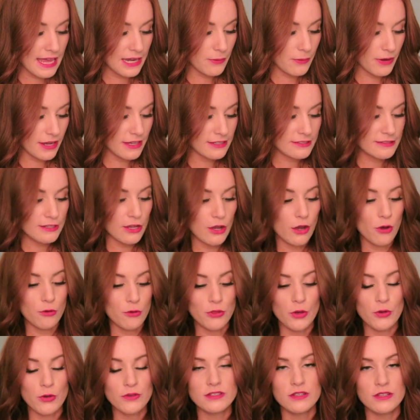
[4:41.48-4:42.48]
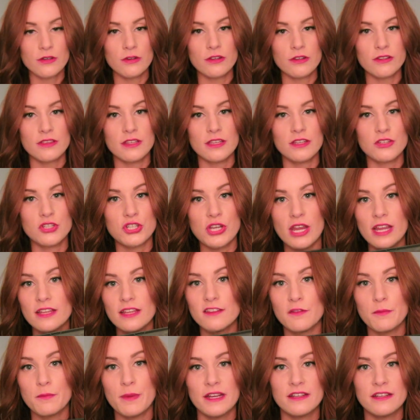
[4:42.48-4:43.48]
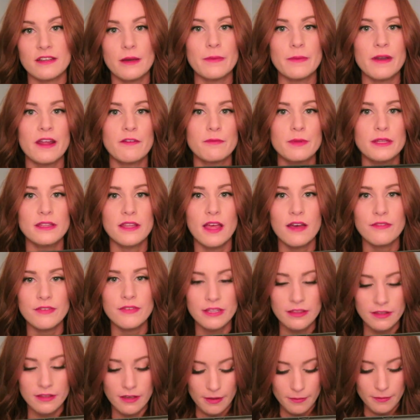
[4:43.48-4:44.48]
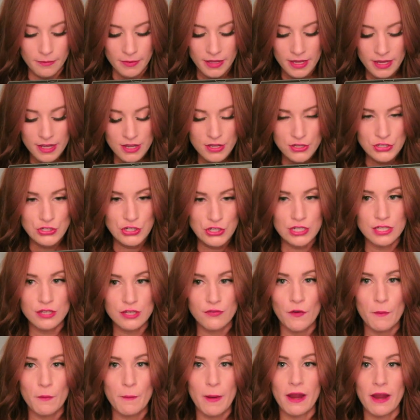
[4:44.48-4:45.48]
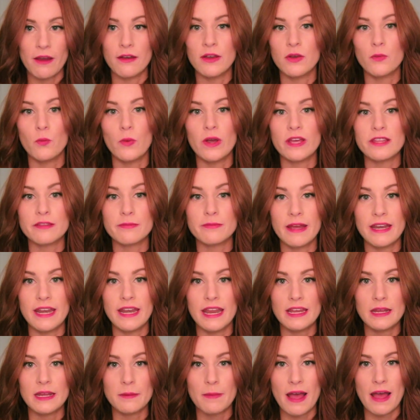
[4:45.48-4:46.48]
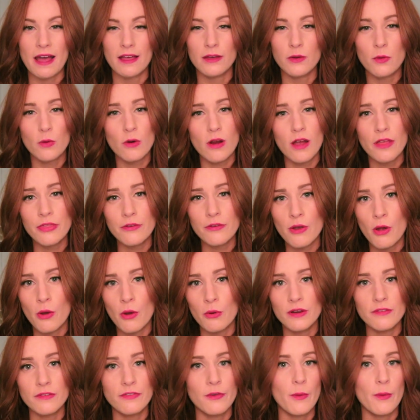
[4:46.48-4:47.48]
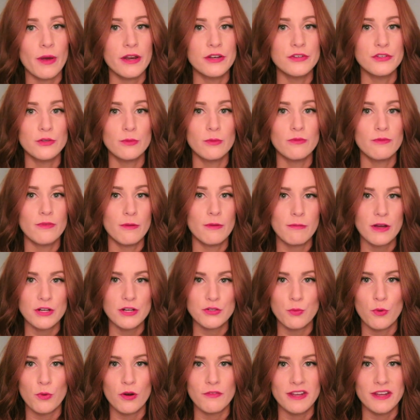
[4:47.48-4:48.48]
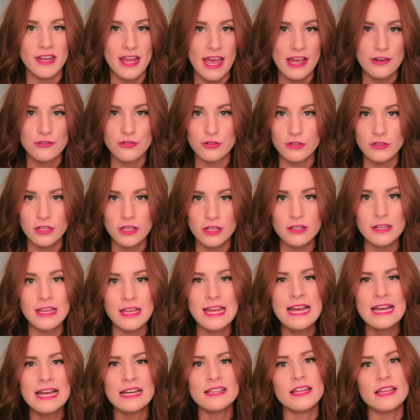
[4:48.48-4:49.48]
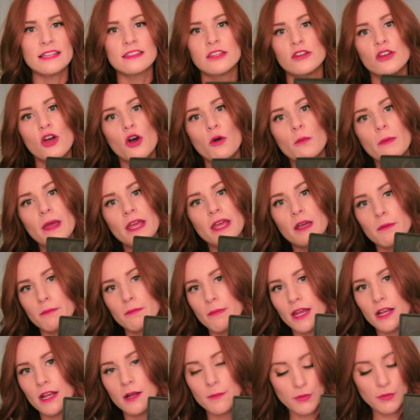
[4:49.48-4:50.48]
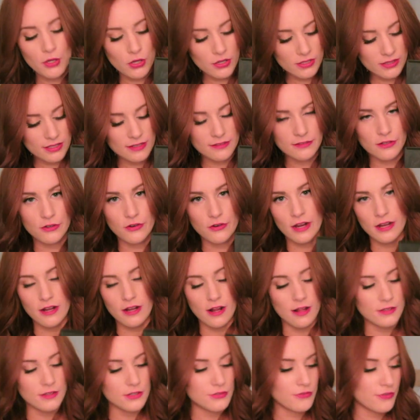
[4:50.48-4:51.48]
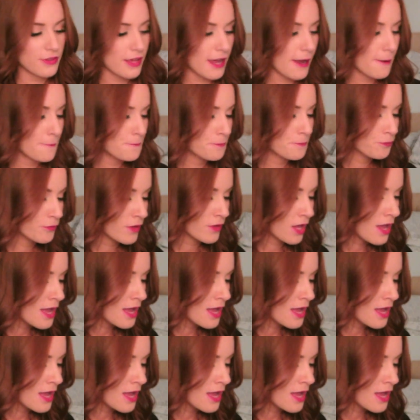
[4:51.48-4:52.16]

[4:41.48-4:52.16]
Anyway, so those are the shades I've picked up, and I've been loving them just for pairing with my Naked palette or on their own if you want to do much more of a natural look, like the no makeup makeup look. These are great colors for that.